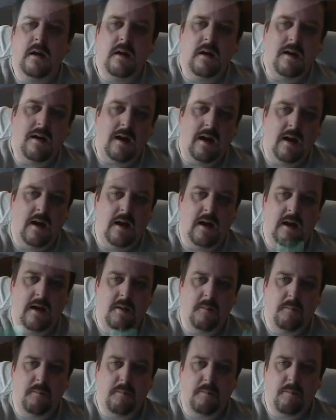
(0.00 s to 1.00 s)

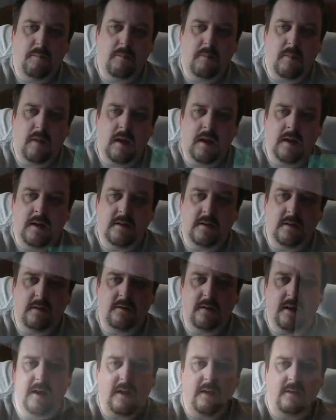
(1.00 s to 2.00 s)
And it
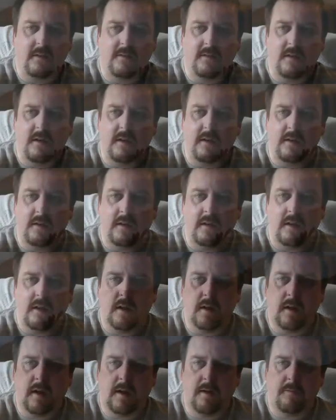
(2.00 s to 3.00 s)
does say at the start that they're
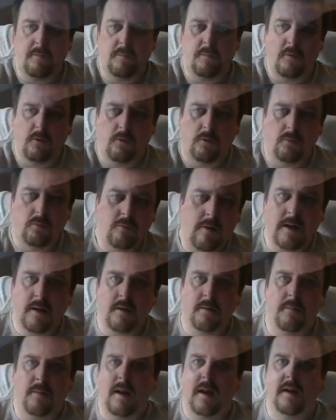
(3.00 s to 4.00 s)
going to have more
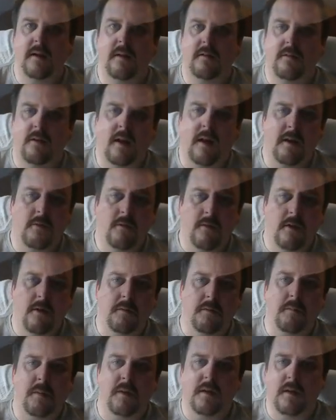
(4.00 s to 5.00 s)
random planets later
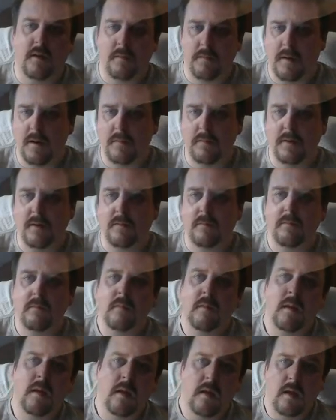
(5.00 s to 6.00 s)
on, but at the moment
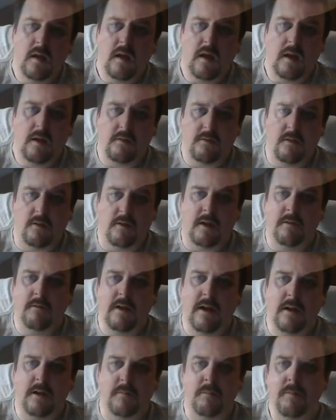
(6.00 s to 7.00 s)
it's not that
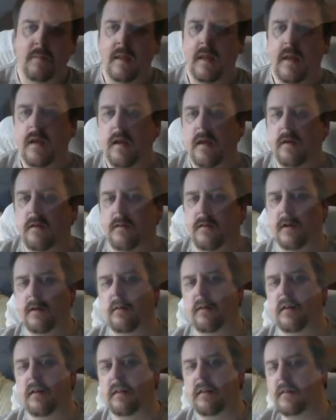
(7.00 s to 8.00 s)
random.
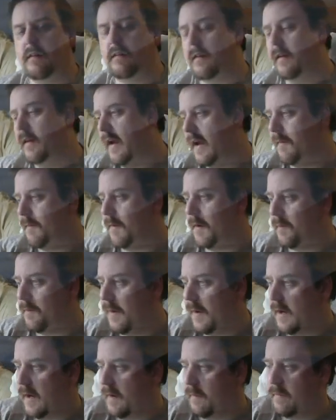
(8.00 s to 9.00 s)
So this is a game I'd
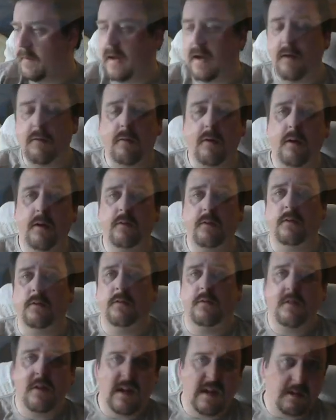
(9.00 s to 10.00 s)
pick up now while it's on
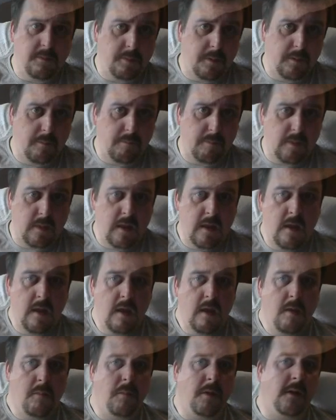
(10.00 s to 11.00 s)
cheap,
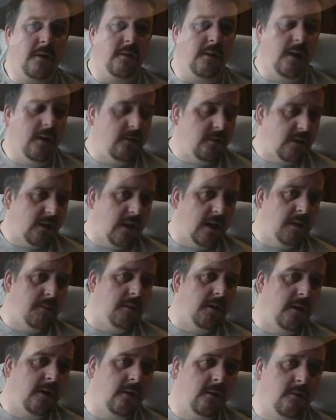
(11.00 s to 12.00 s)
because it is a game
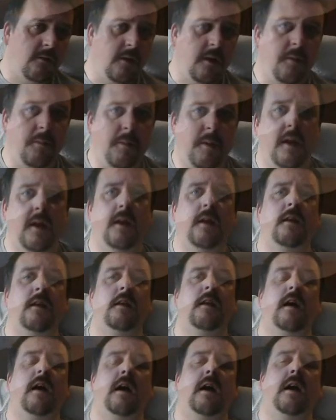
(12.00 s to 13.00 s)
that I can see
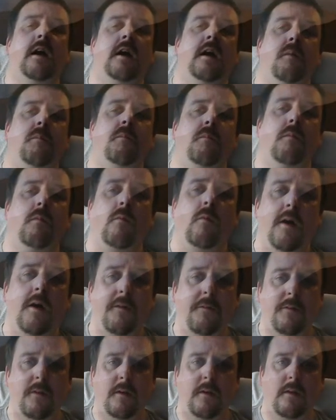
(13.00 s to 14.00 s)
being
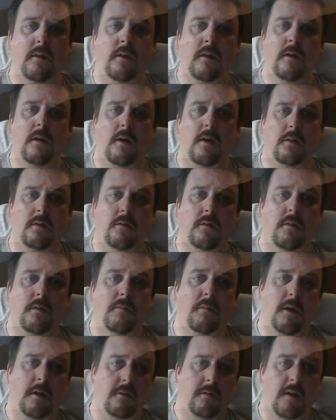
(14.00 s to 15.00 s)
worth the cost
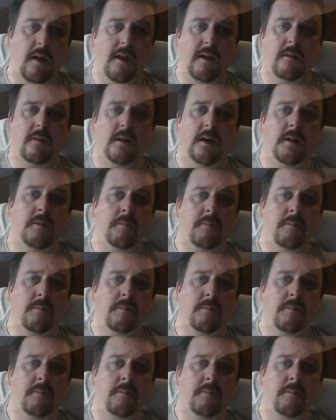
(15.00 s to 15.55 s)
much later.